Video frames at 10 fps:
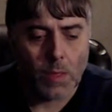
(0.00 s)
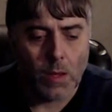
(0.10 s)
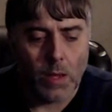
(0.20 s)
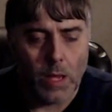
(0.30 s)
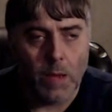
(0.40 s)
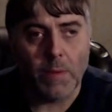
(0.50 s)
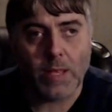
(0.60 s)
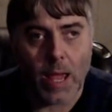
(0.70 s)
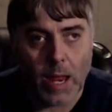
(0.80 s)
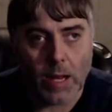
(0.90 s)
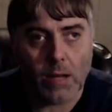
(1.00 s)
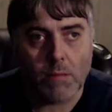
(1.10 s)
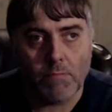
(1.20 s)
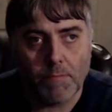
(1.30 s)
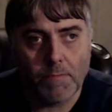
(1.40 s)
imitate it.
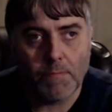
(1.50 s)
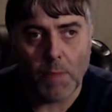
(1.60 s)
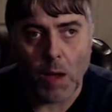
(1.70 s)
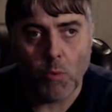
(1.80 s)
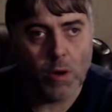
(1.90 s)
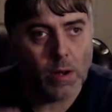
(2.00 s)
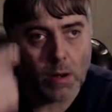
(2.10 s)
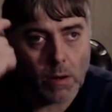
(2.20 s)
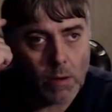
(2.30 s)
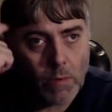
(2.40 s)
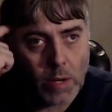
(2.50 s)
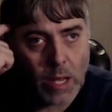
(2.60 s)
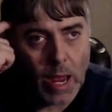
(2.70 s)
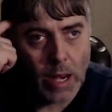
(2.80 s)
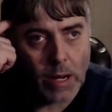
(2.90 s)
I wouldn't
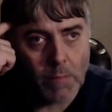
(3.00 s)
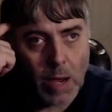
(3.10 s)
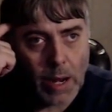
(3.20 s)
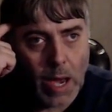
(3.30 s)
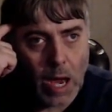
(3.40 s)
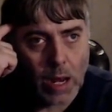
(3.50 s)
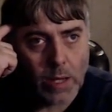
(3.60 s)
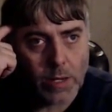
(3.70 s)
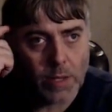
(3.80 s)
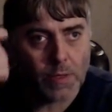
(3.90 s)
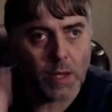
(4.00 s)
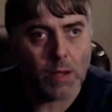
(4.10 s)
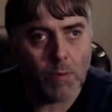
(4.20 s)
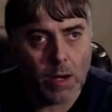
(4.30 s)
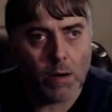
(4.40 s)
retain it, my knowledge, and think,
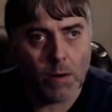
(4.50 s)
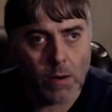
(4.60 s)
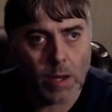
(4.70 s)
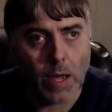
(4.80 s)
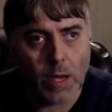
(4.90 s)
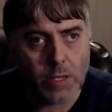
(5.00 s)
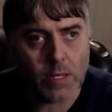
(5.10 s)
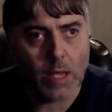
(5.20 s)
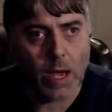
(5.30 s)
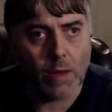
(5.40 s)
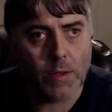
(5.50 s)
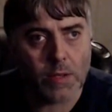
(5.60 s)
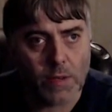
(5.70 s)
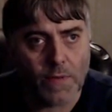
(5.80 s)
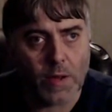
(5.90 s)
well, okay, I see how this
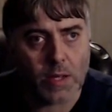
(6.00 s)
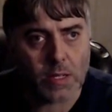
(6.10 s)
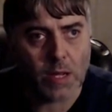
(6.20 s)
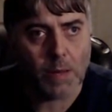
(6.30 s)
is fixed up